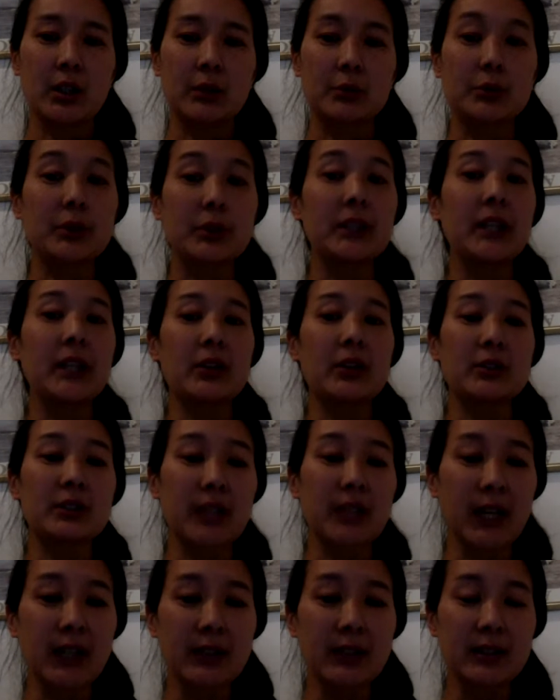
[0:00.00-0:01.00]
greenhouse
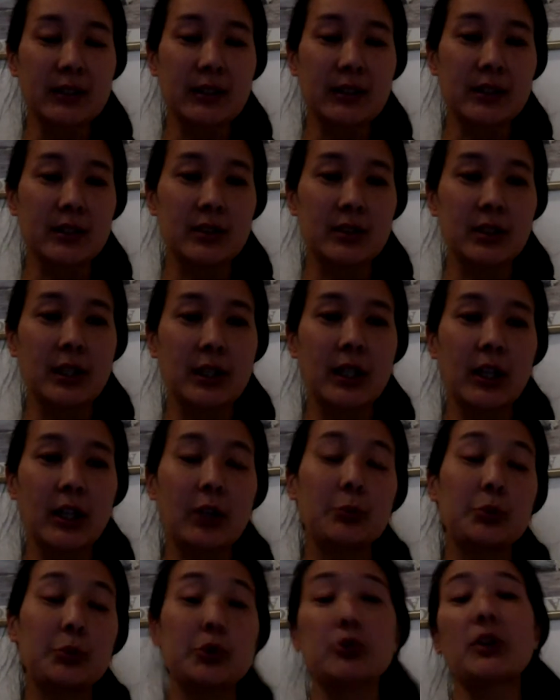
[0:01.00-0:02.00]
gases
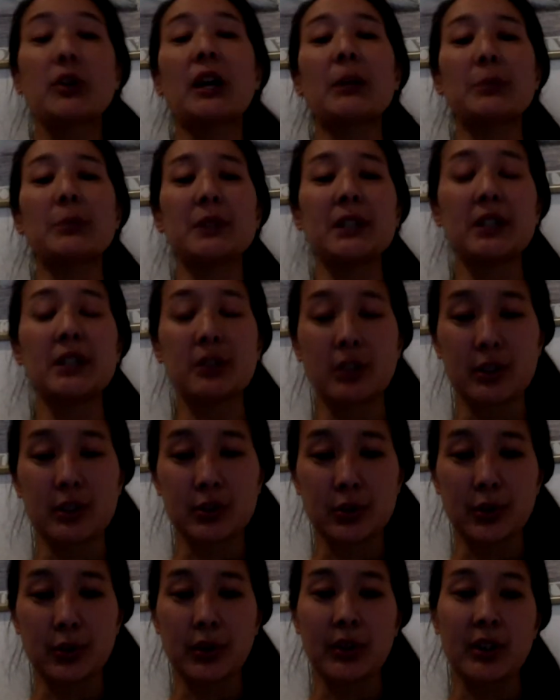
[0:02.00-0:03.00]
help trap heat on
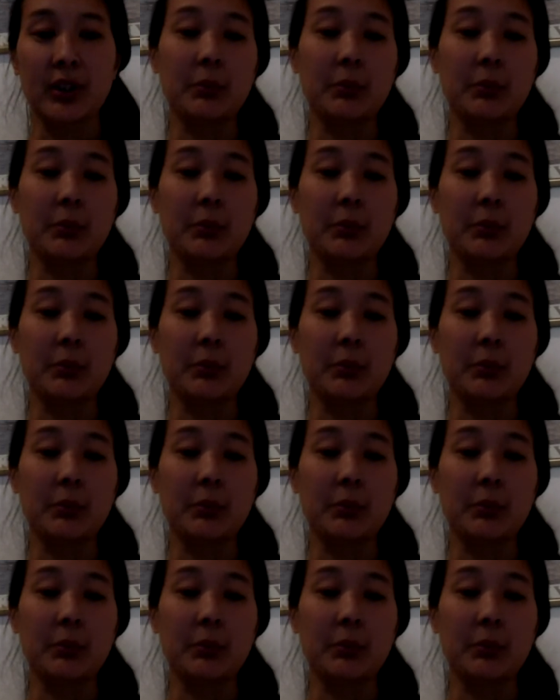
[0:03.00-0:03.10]
Earth